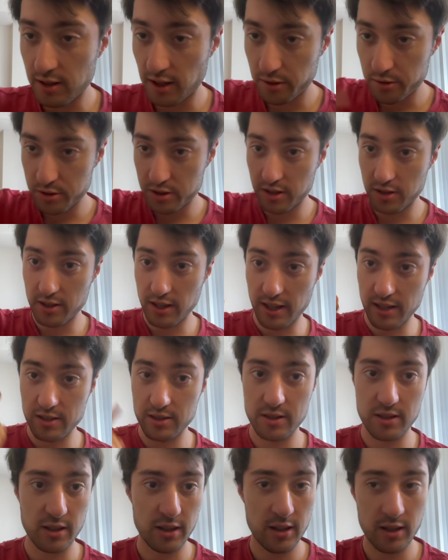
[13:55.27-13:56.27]
I will see you
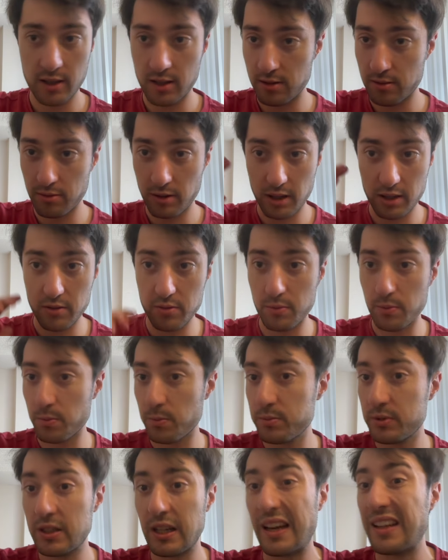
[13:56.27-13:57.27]
guys in like
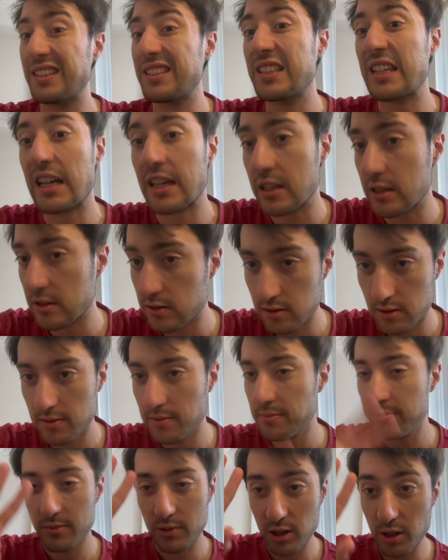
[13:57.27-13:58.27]
10 seconds.
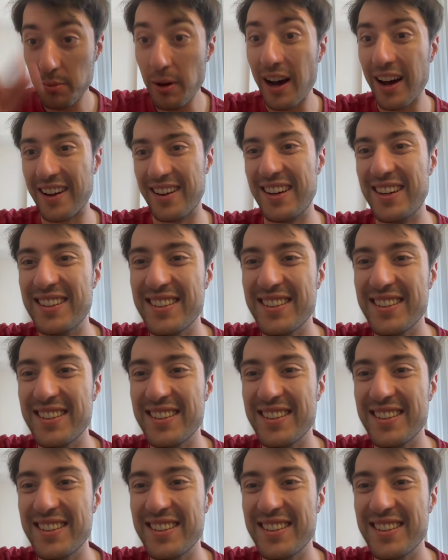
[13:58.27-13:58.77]
Goodbye.